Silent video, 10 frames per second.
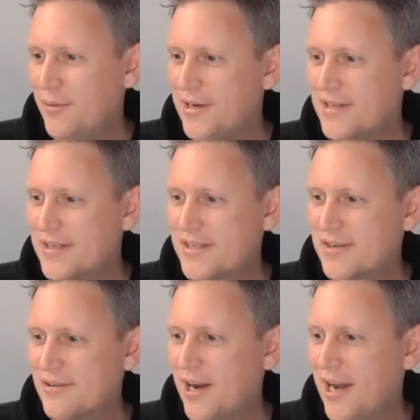want to
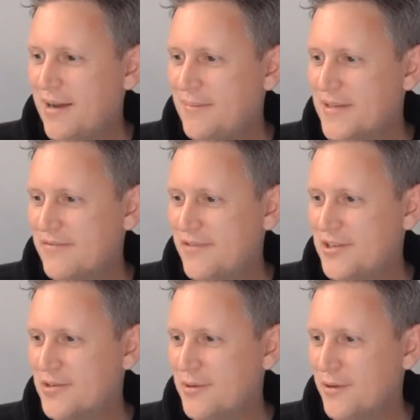describe this
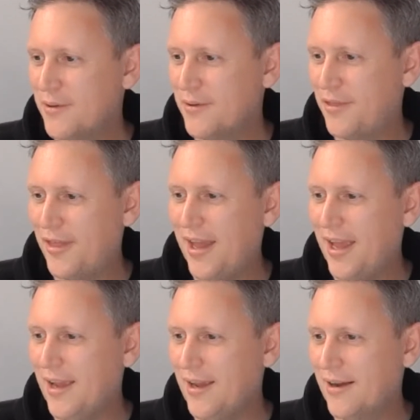visual thing?